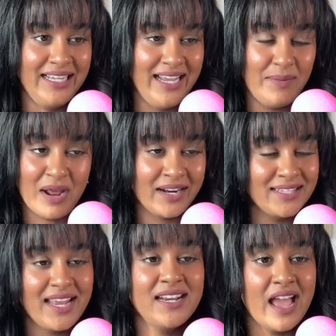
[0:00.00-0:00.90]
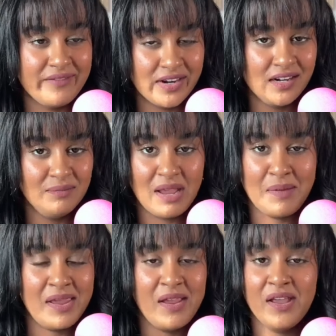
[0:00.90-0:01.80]
And I'm not going to say never.
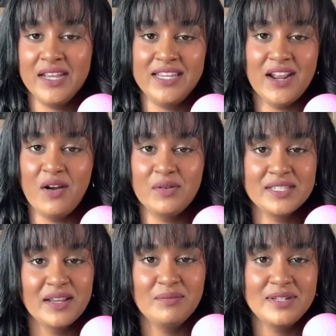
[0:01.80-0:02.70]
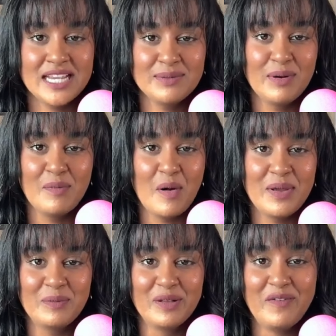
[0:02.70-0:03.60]
Maybe, some desperate
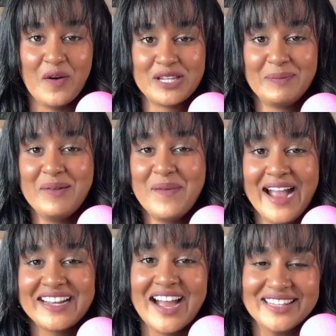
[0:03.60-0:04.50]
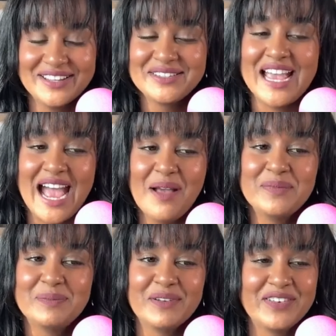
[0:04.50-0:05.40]
moment will force me back on those
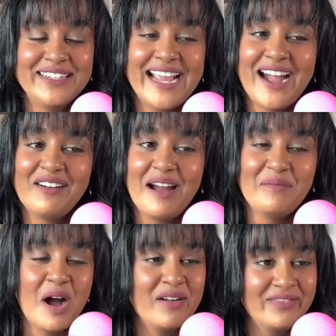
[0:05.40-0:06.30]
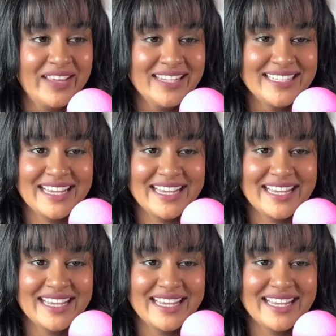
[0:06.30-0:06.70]
apps. But for now, I'm off it.